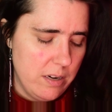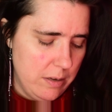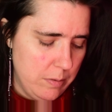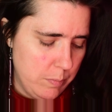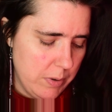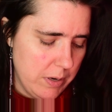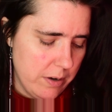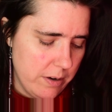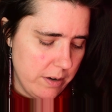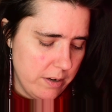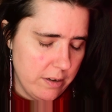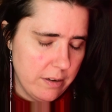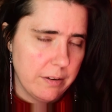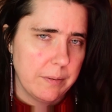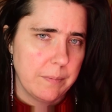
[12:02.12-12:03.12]
and hip
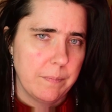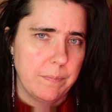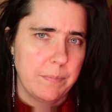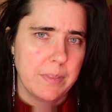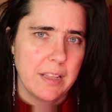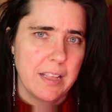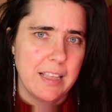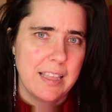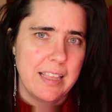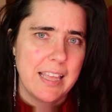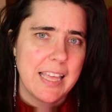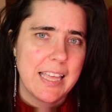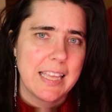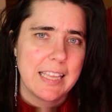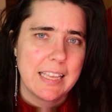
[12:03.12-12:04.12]

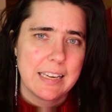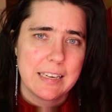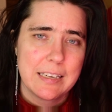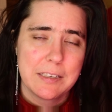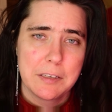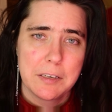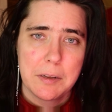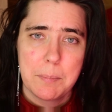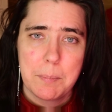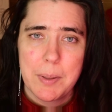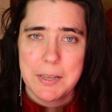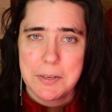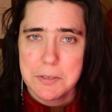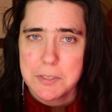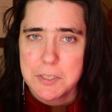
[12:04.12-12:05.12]
area, and
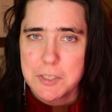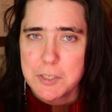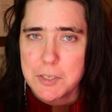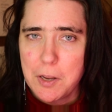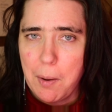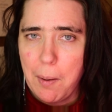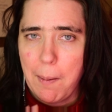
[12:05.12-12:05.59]
belts.